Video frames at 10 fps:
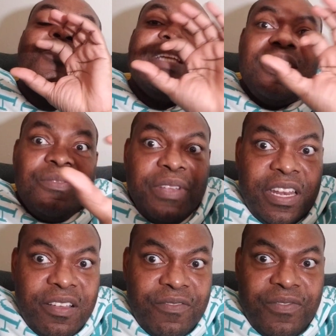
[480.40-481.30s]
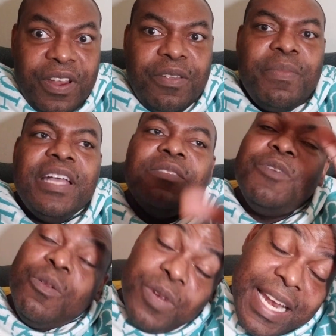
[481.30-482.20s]
that create a very bad
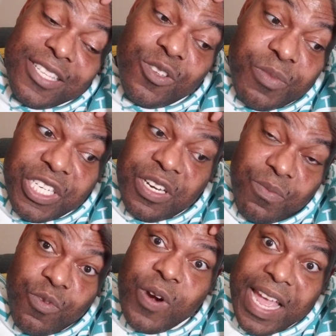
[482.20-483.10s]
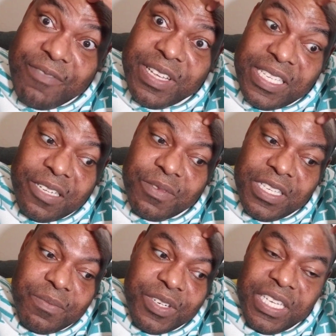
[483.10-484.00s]
smell. Well, not so much anymore. I recently was
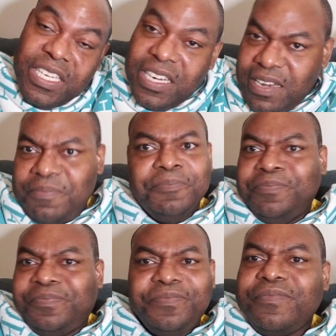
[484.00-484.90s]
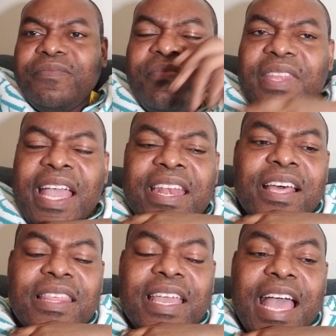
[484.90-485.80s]
able to eat it and
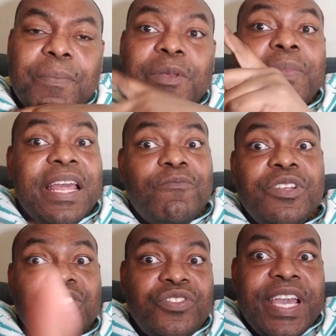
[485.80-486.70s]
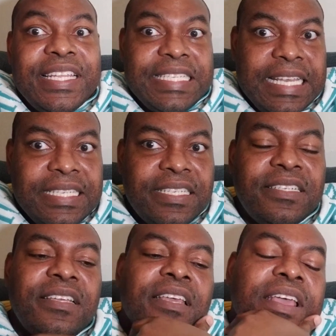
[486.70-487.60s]
nothing happened, but I wouldn't try and test it.
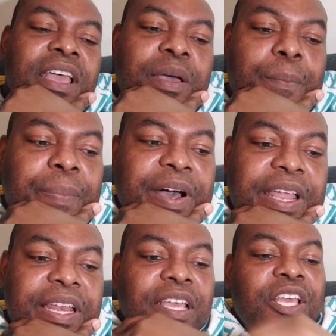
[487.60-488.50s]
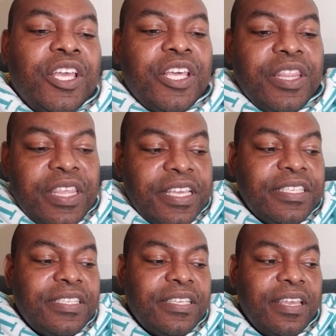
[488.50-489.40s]
But
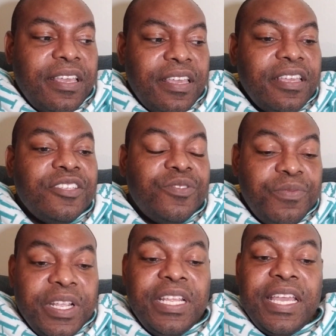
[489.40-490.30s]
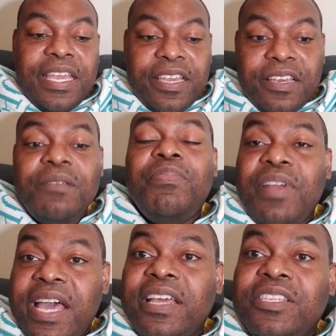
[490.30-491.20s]
this is really a good
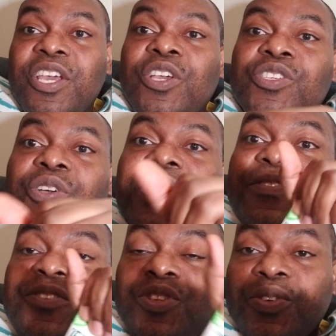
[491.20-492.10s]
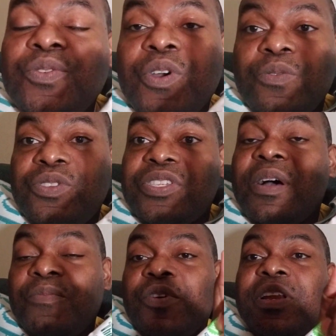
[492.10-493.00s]
product. So if you know
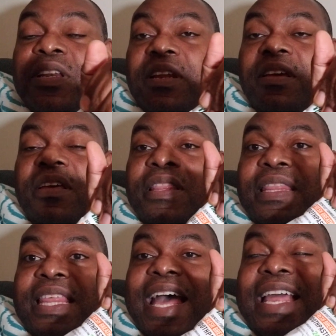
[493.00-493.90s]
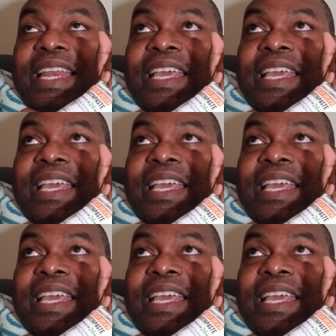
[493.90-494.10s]
someone that